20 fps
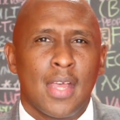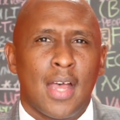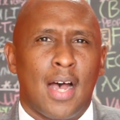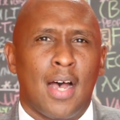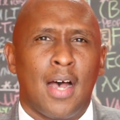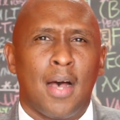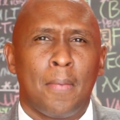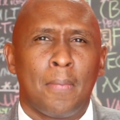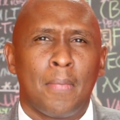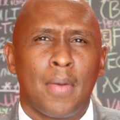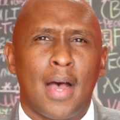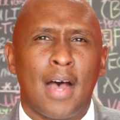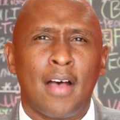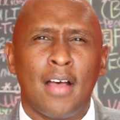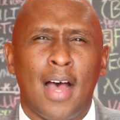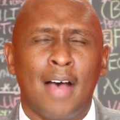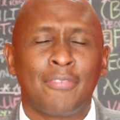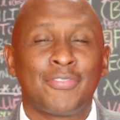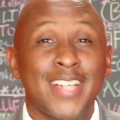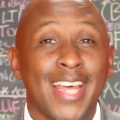
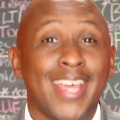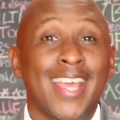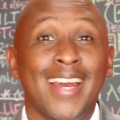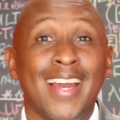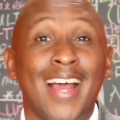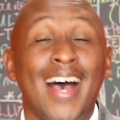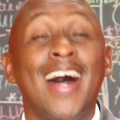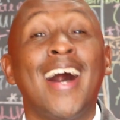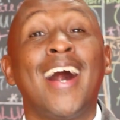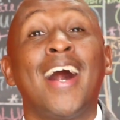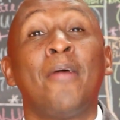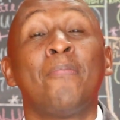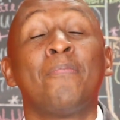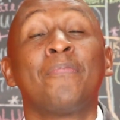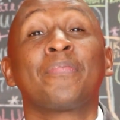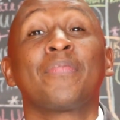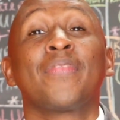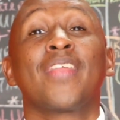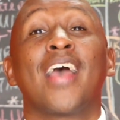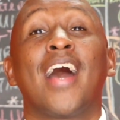I've taken
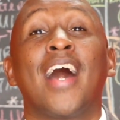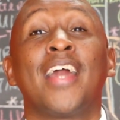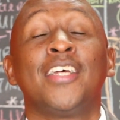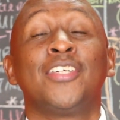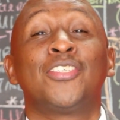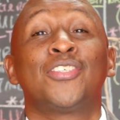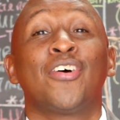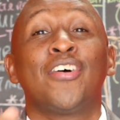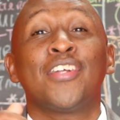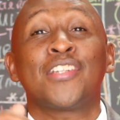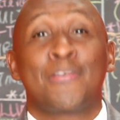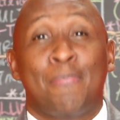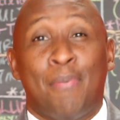an insurance